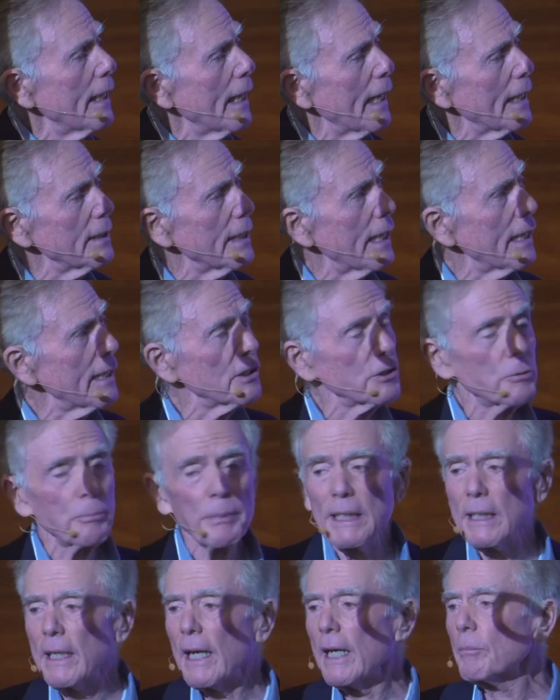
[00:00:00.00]
and that is
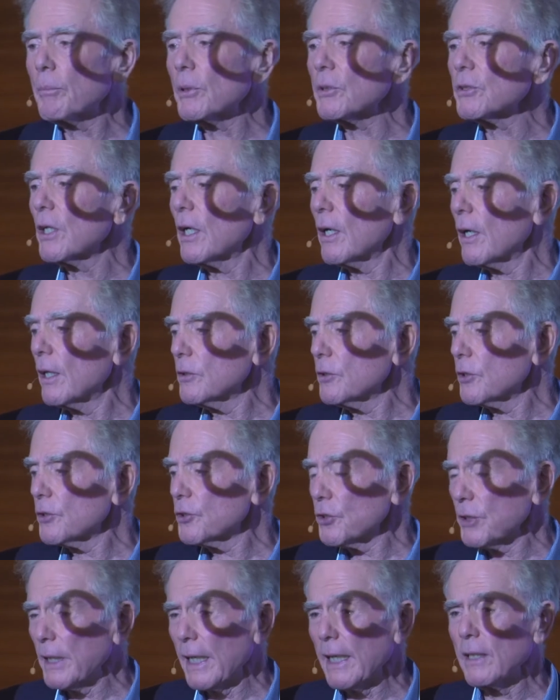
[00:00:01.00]
being able to
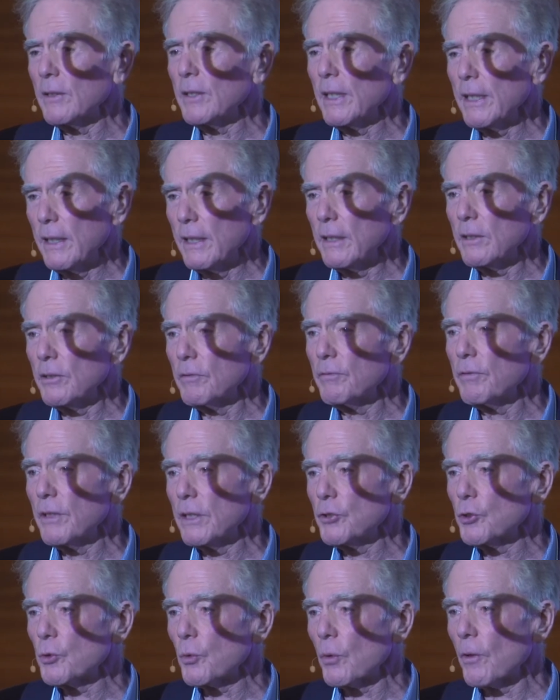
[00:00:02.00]
understand the
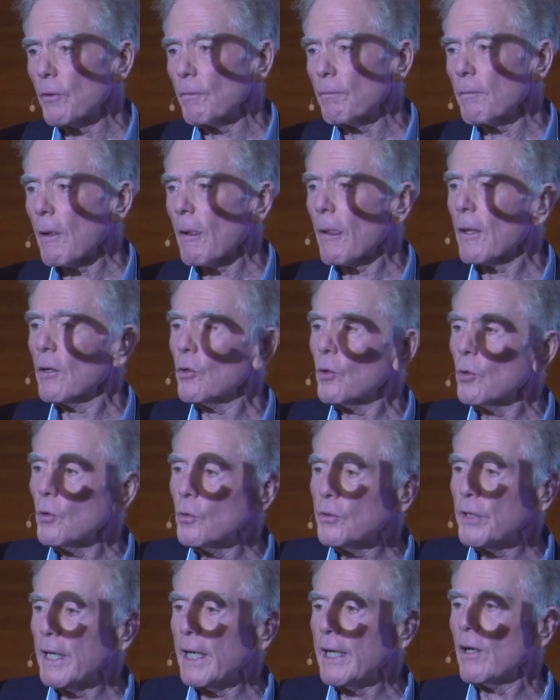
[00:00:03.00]
individual,
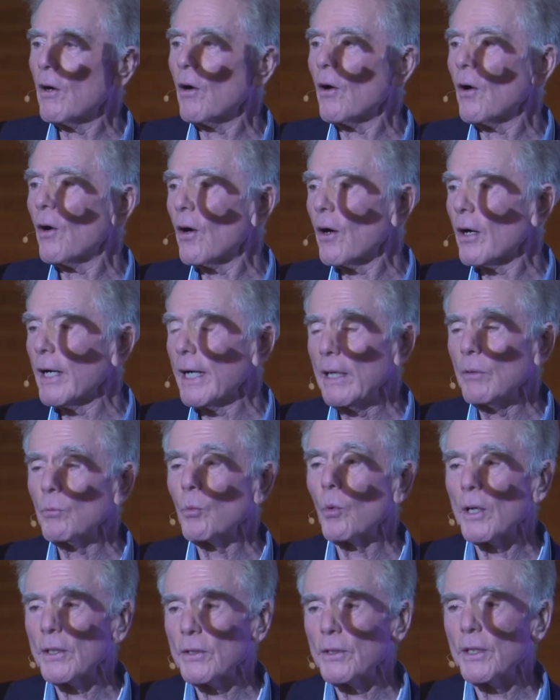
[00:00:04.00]
who they are, and
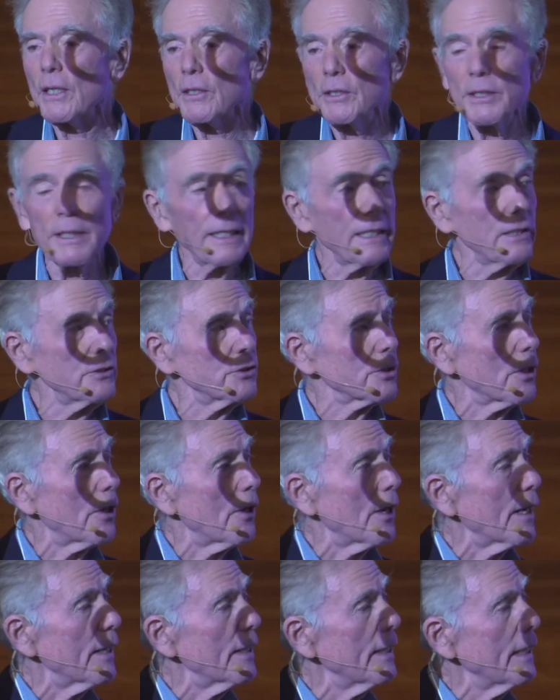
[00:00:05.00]
what their needs
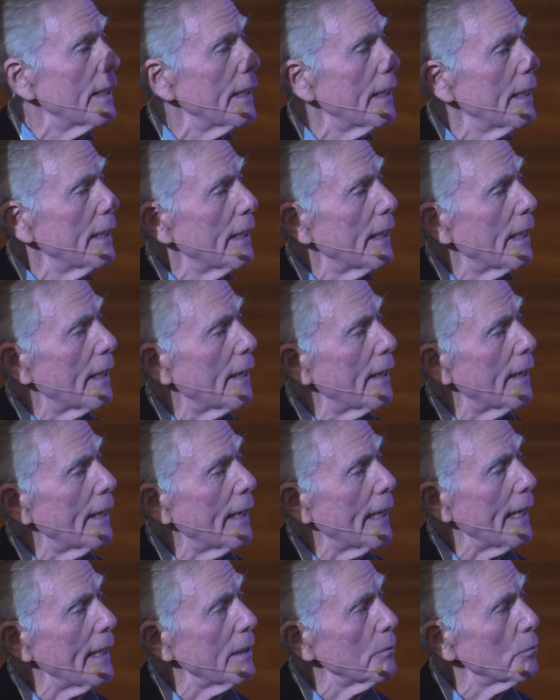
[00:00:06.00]
are. Uh,
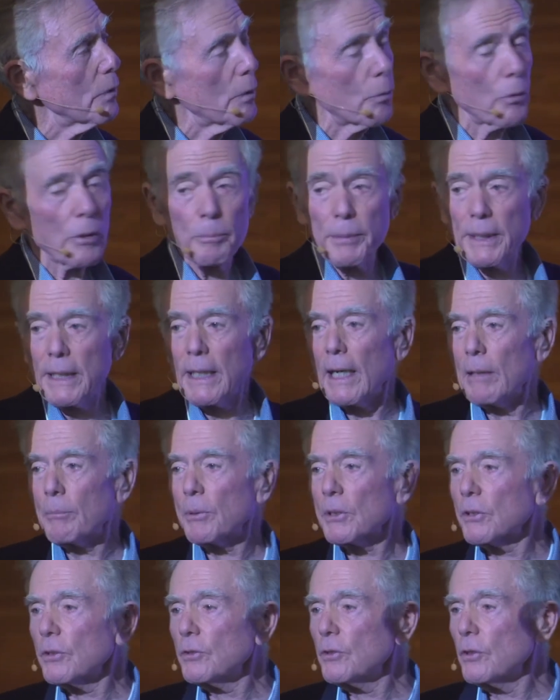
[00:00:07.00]
and we're being
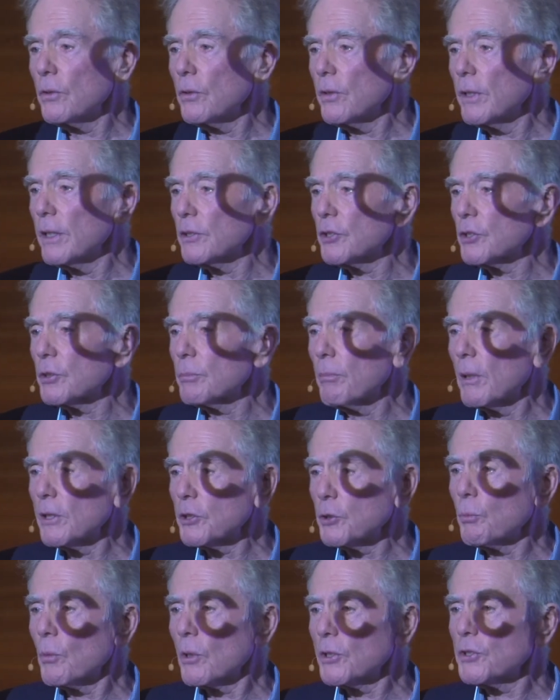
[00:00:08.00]
able to do this
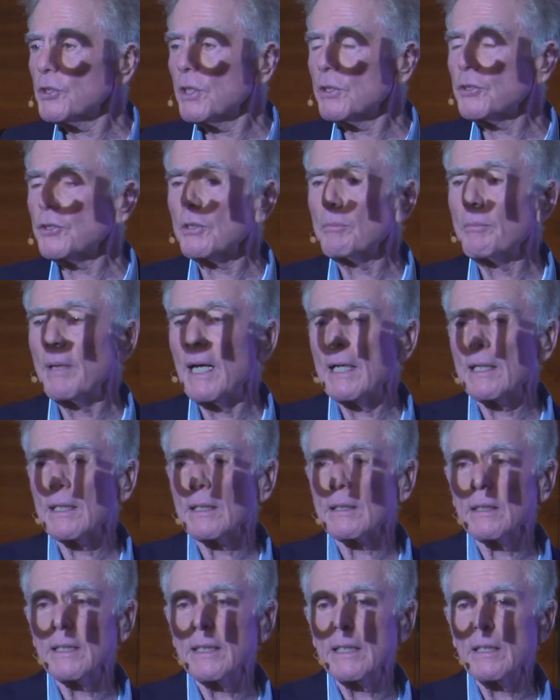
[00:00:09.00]
much more
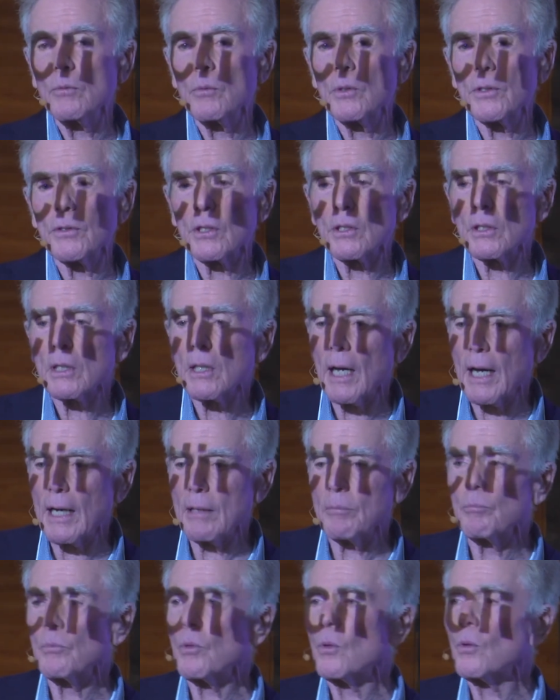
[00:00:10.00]
systematically with a
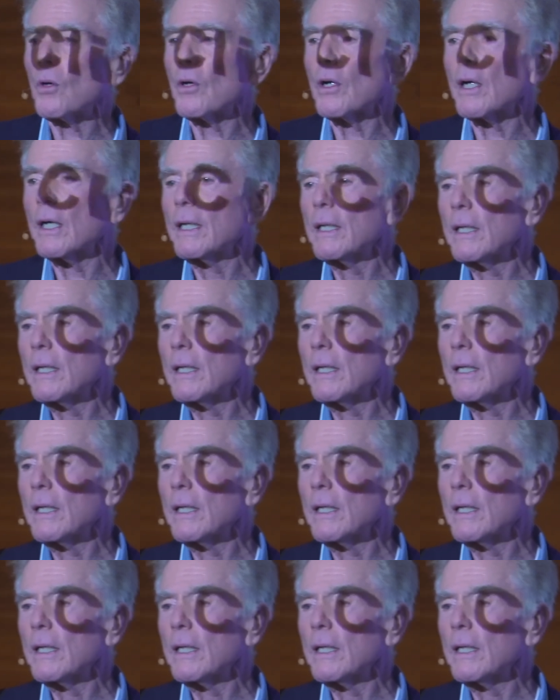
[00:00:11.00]
lot more